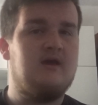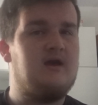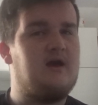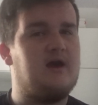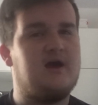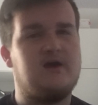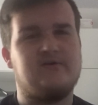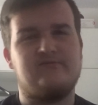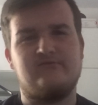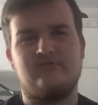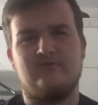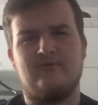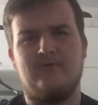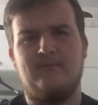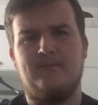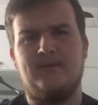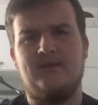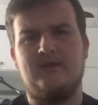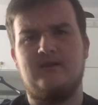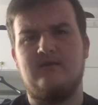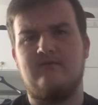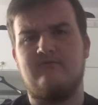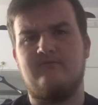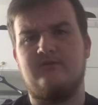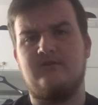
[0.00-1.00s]
after I made
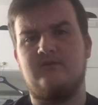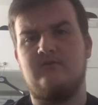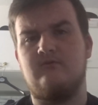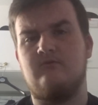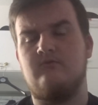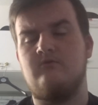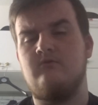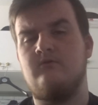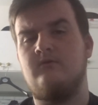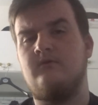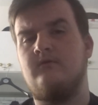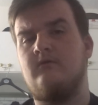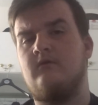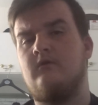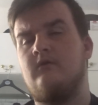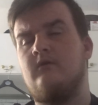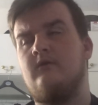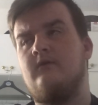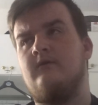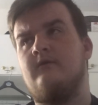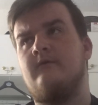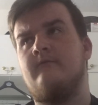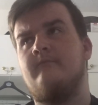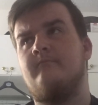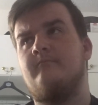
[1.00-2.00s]
that video,
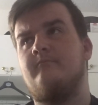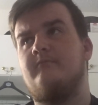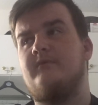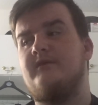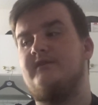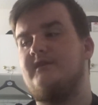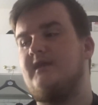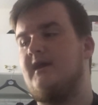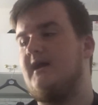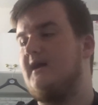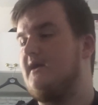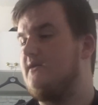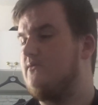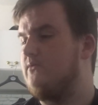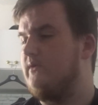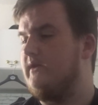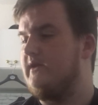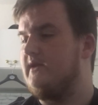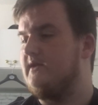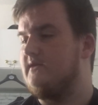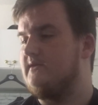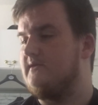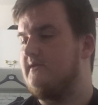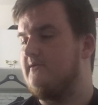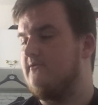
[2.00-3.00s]
my dad went
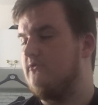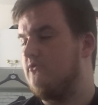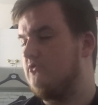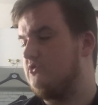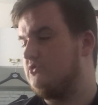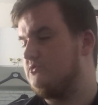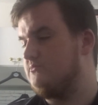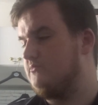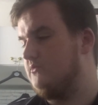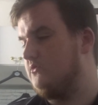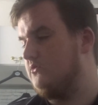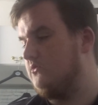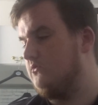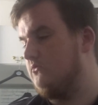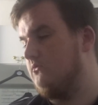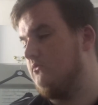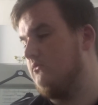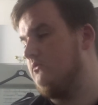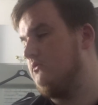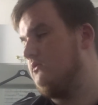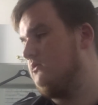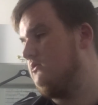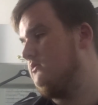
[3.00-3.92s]
into hospital